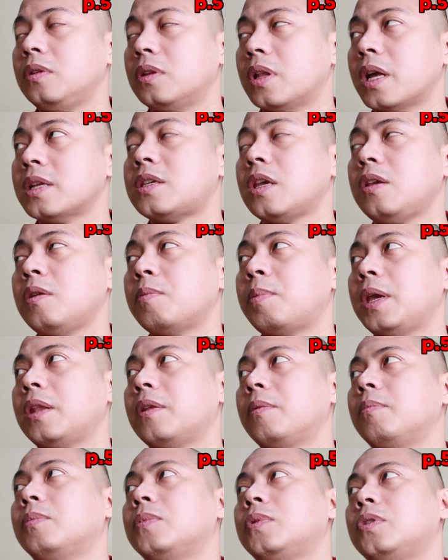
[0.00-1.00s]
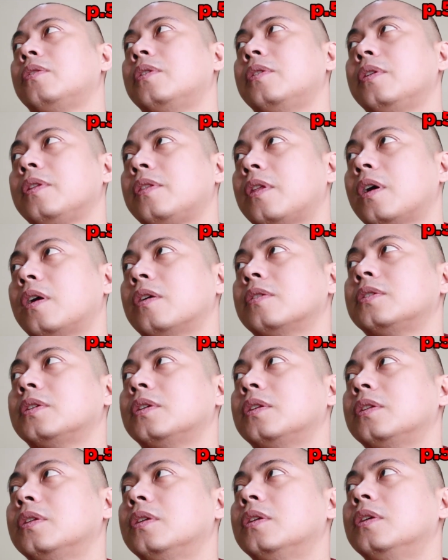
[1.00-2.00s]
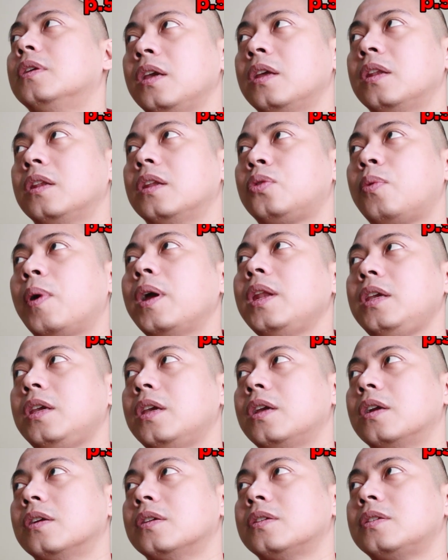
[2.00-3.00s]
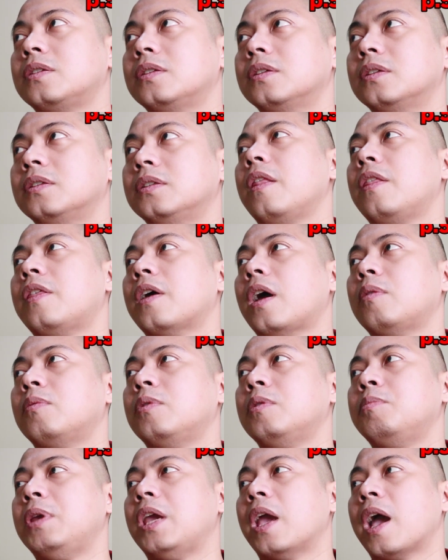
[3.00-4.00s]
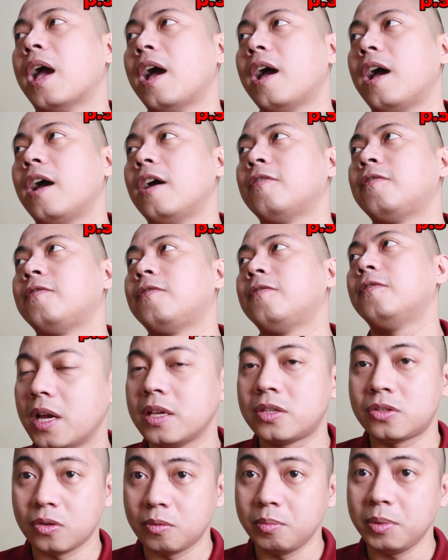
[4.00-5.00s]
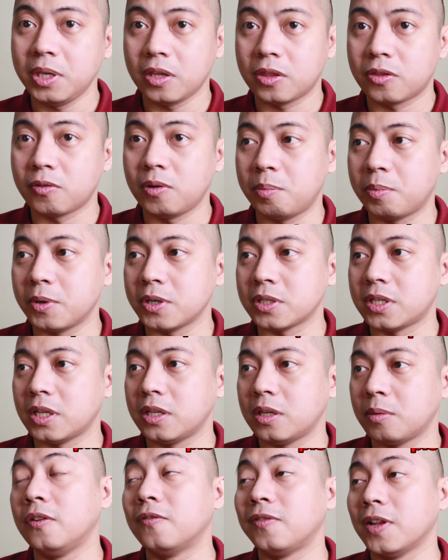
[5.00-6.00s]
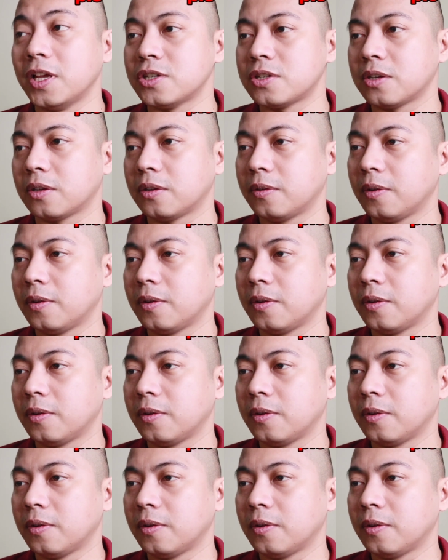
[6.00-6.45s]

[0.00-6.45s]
Let's say you paid them 200,000. In 20 years, that would be half, assuming 3% inflation.